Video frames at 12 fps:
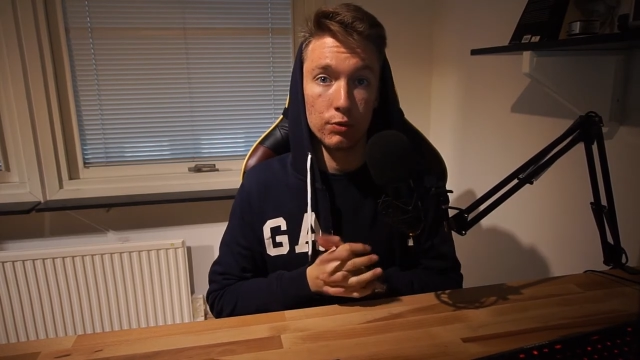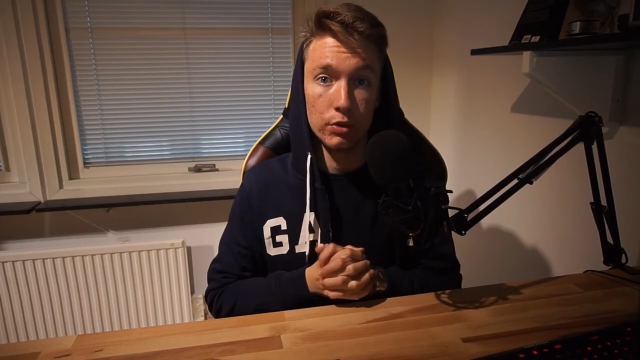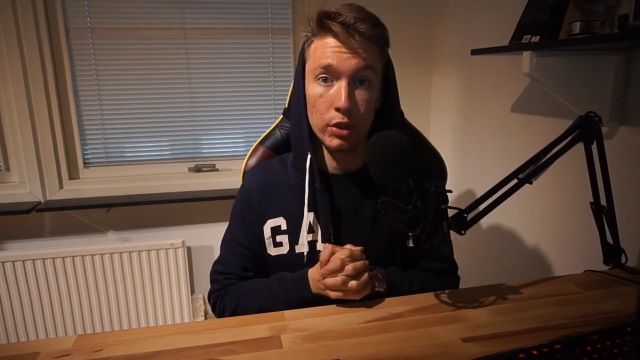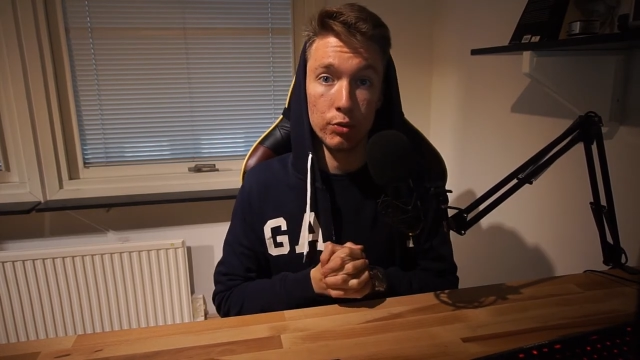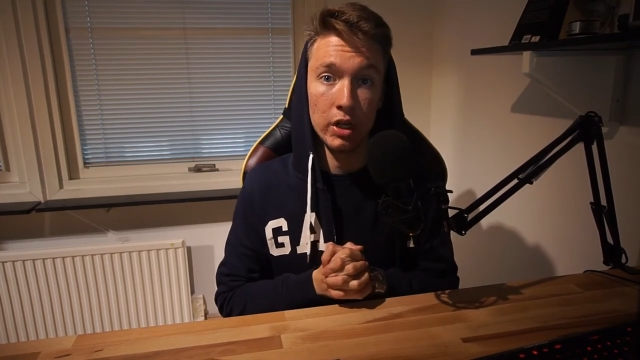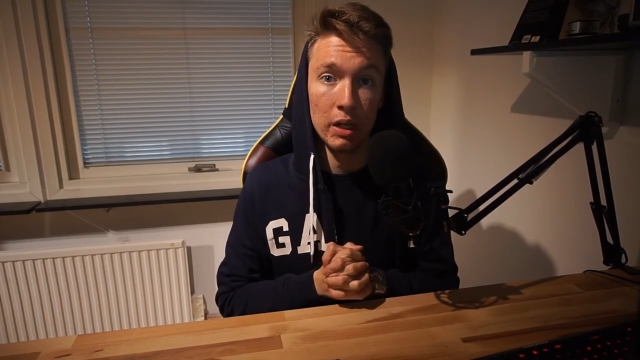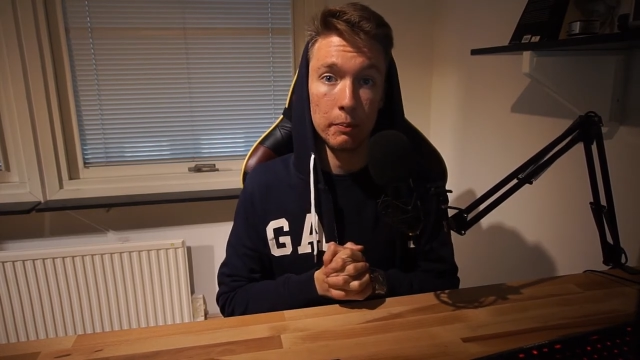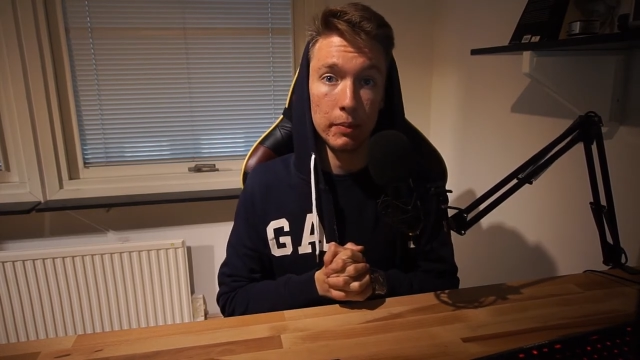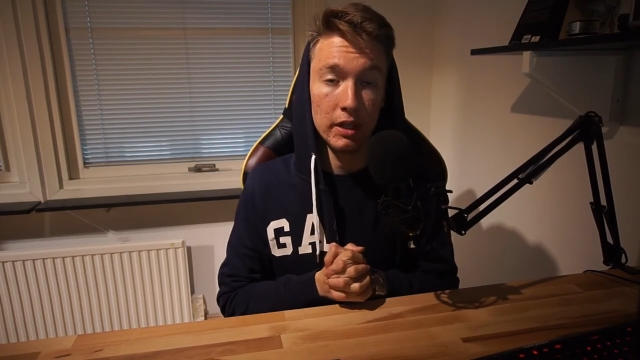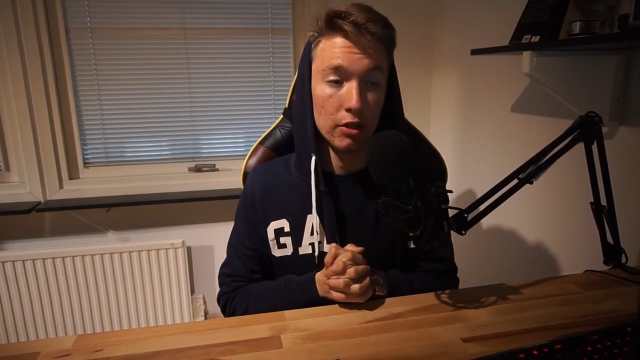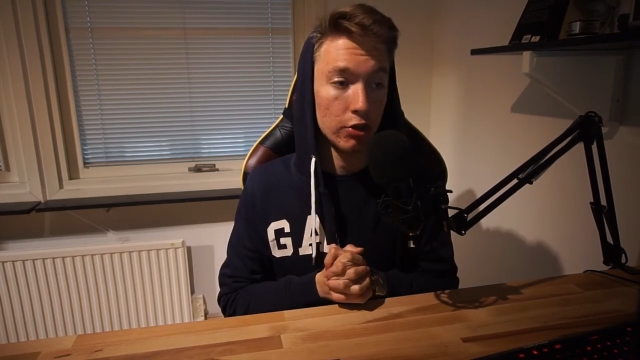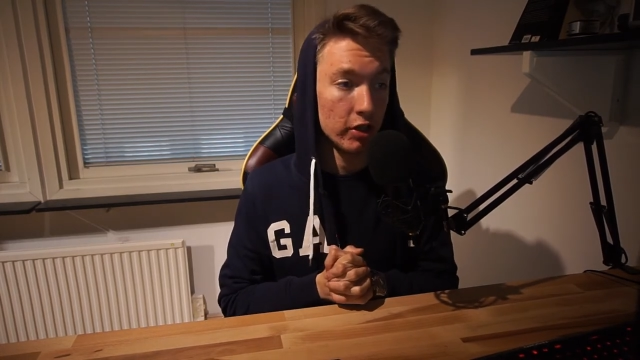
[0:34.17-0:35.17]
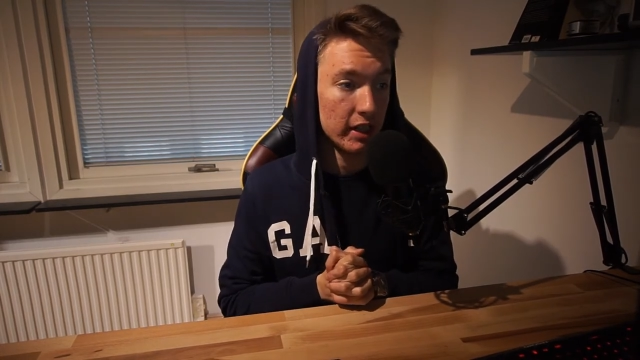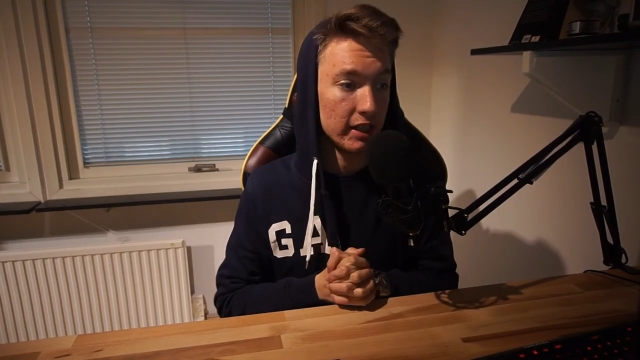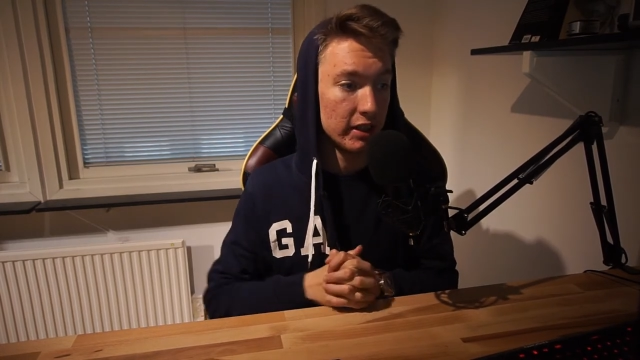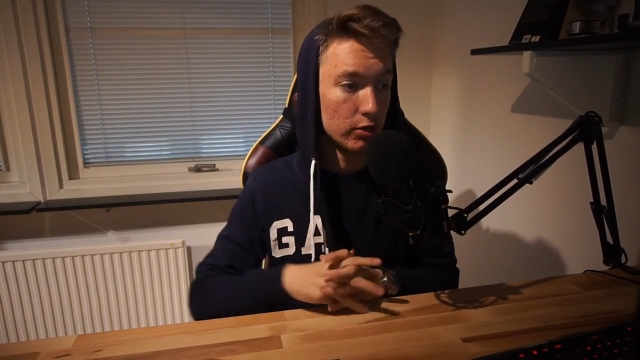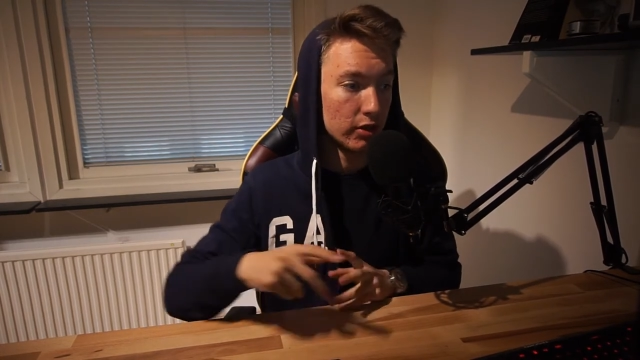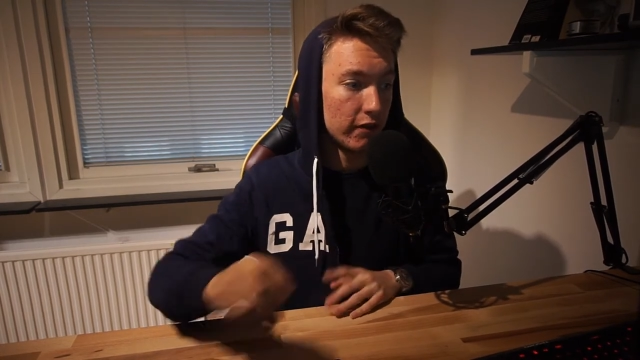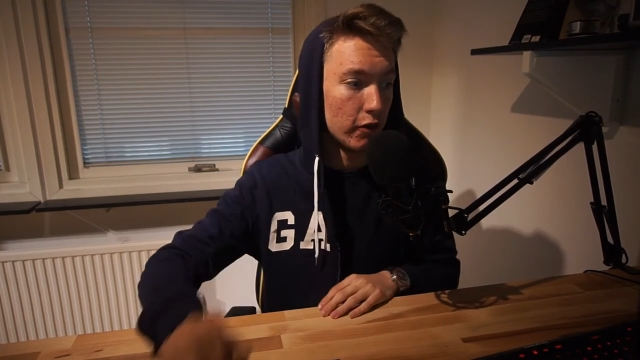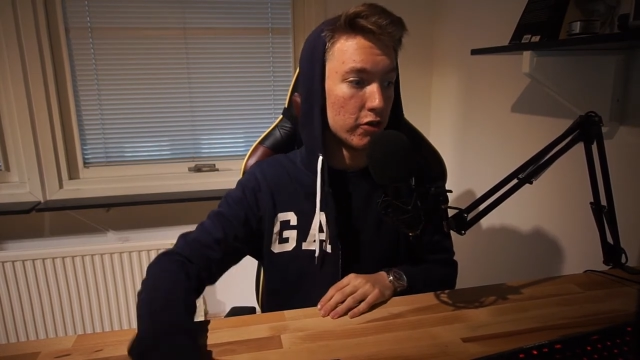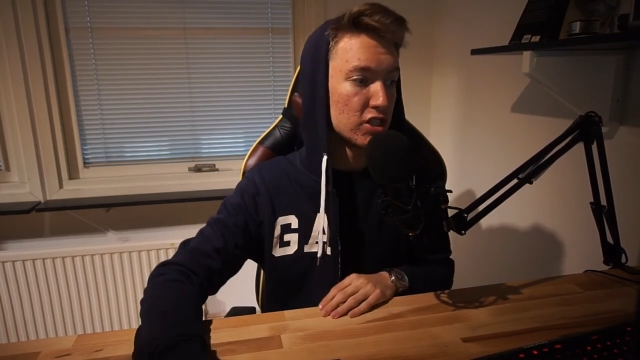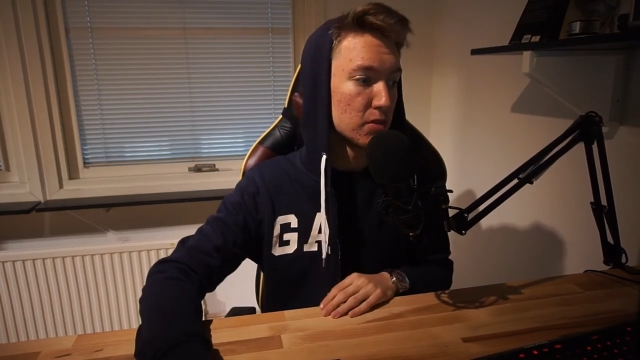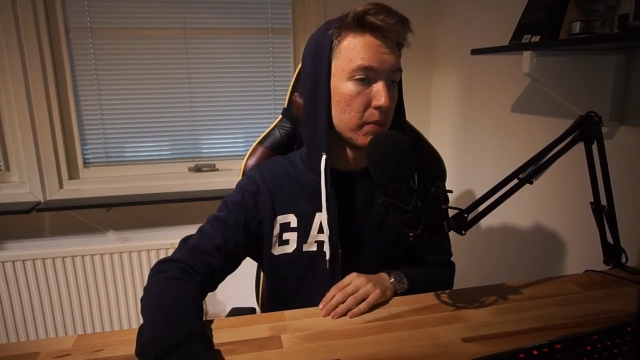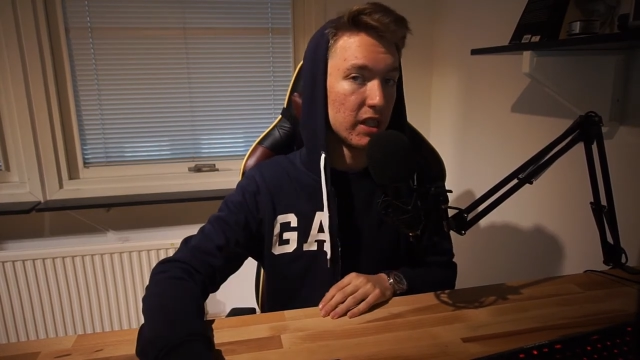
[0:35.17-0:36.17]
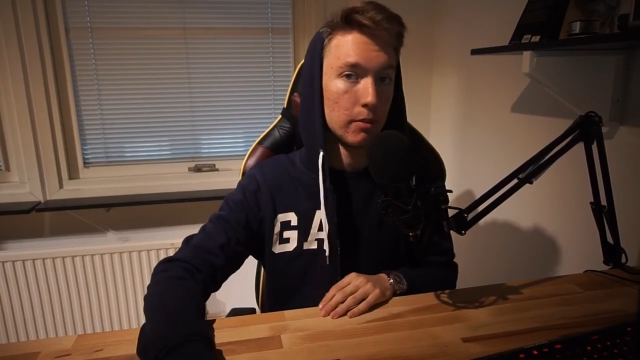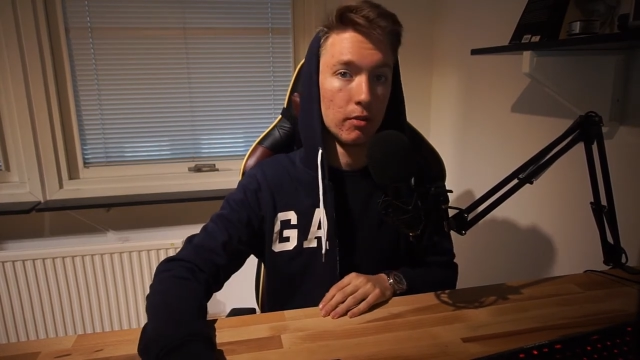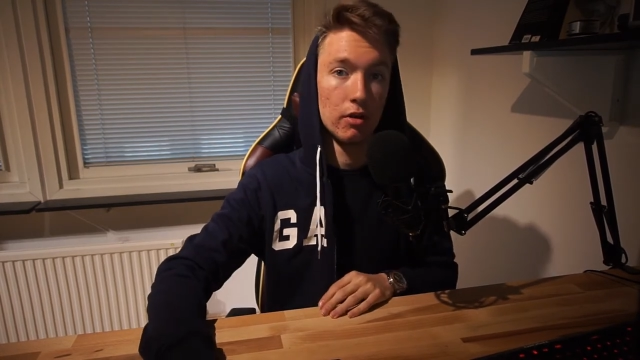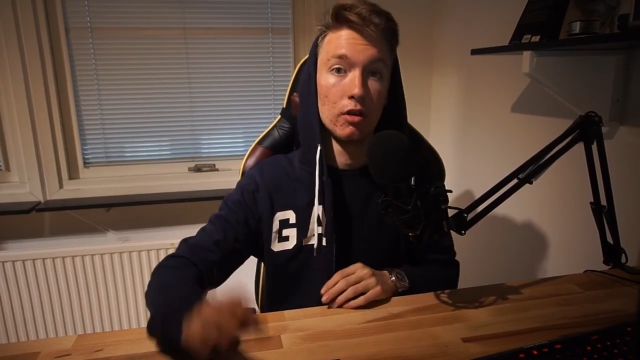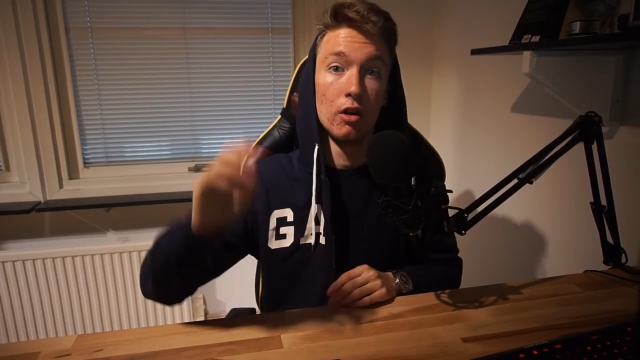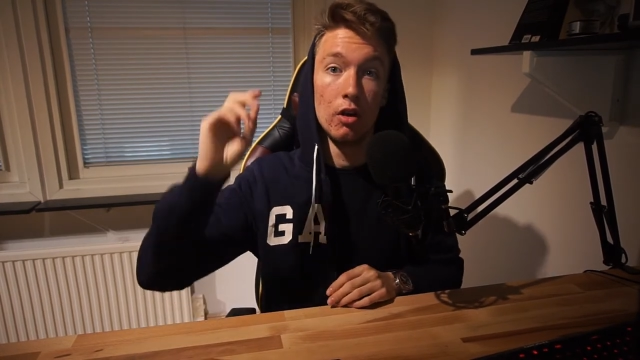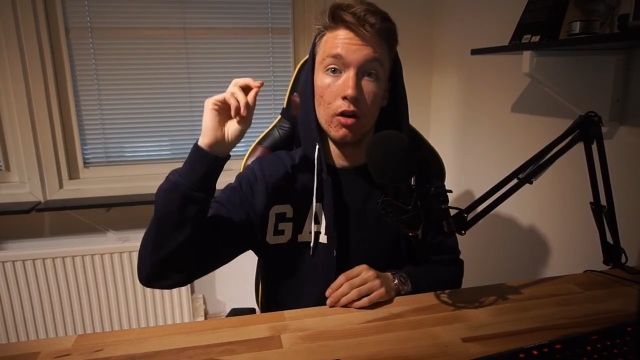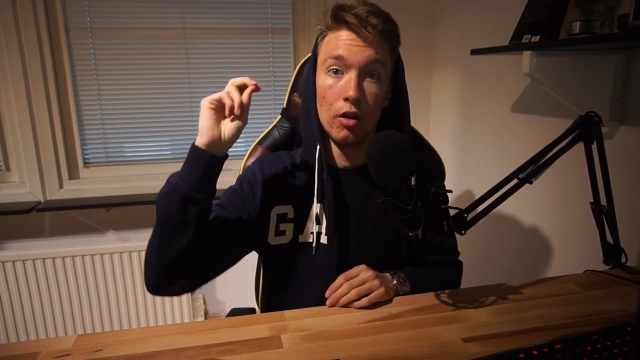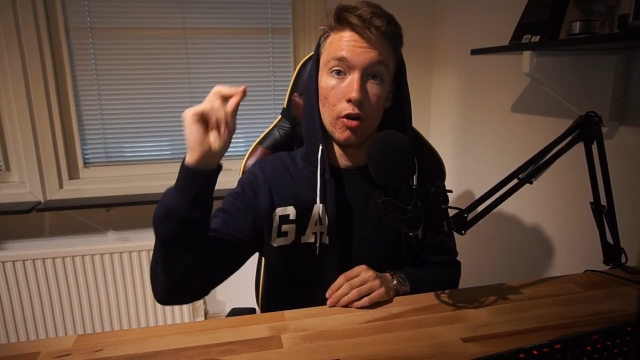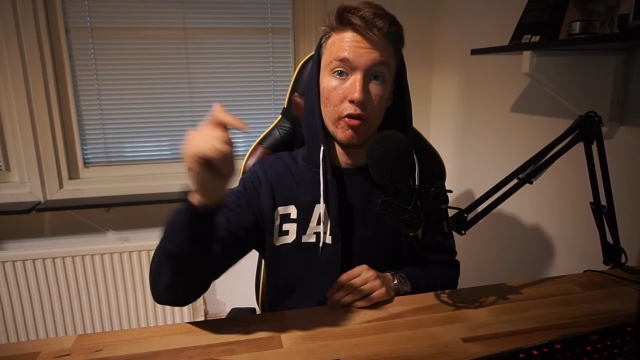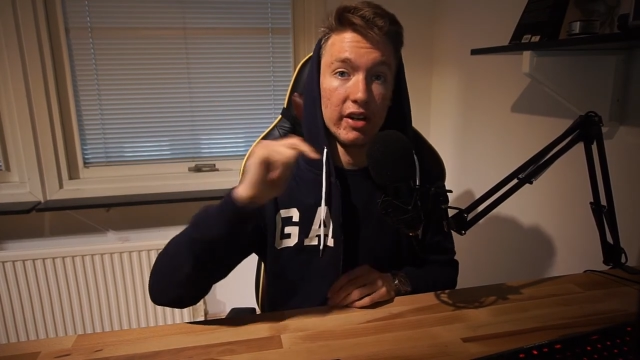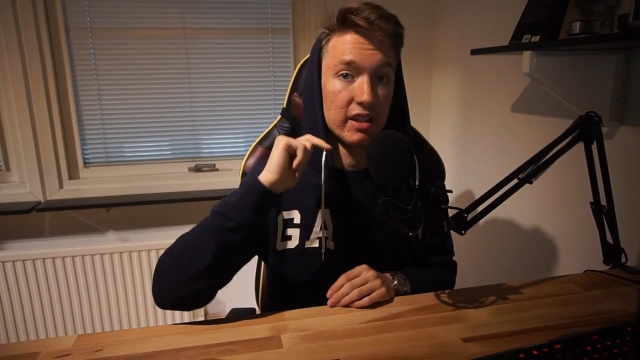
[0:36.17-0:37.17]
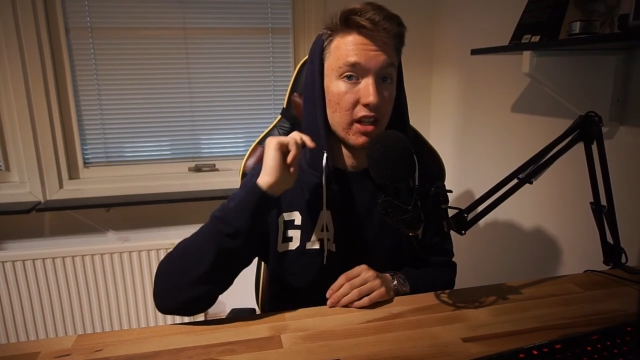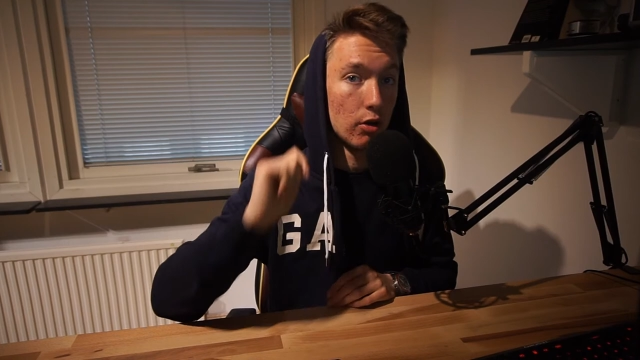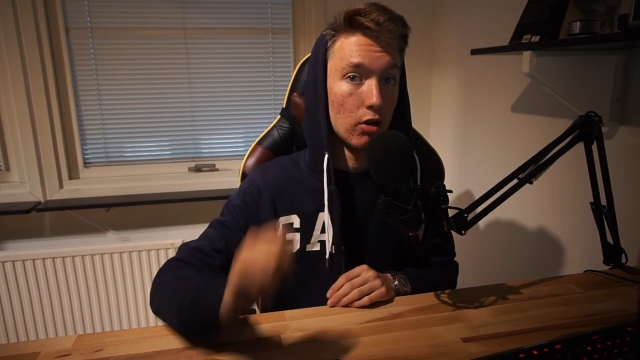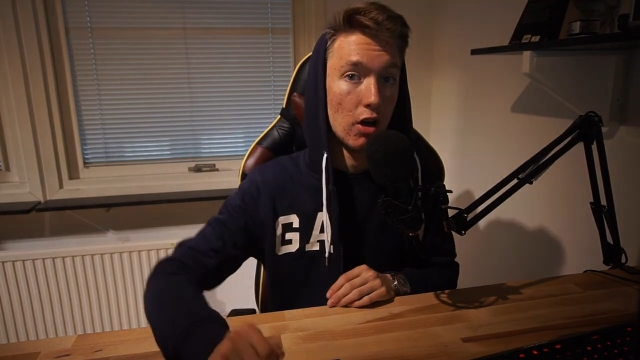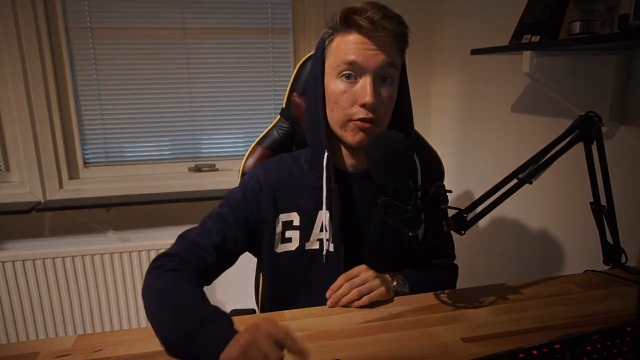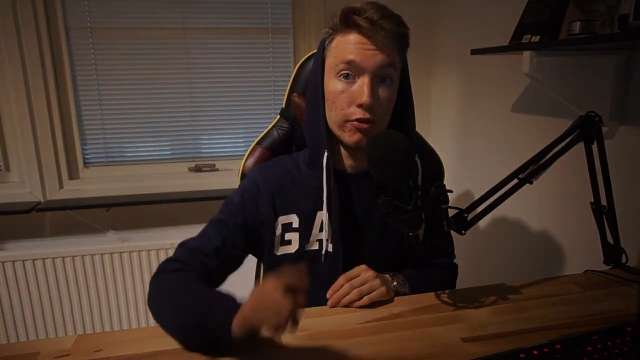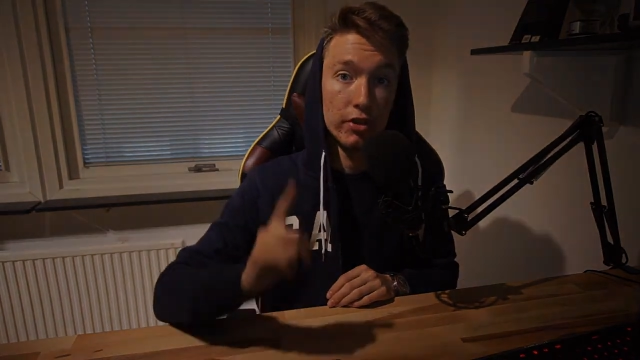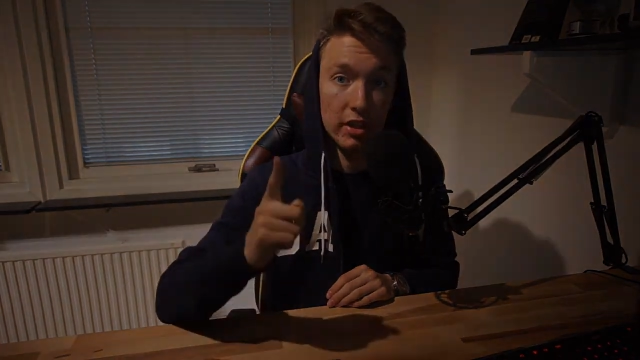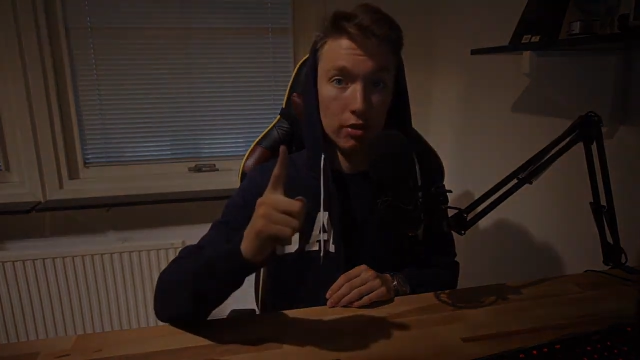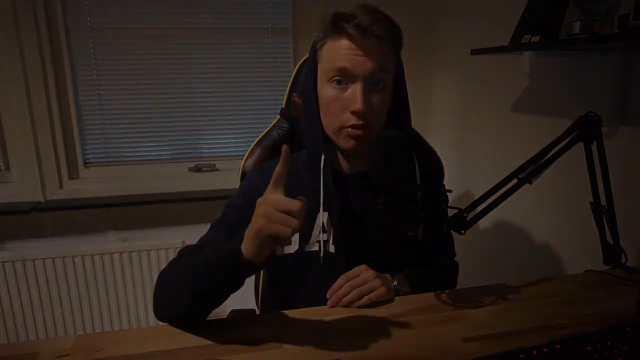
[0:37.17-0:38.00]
we will be looking into the first meme right now after the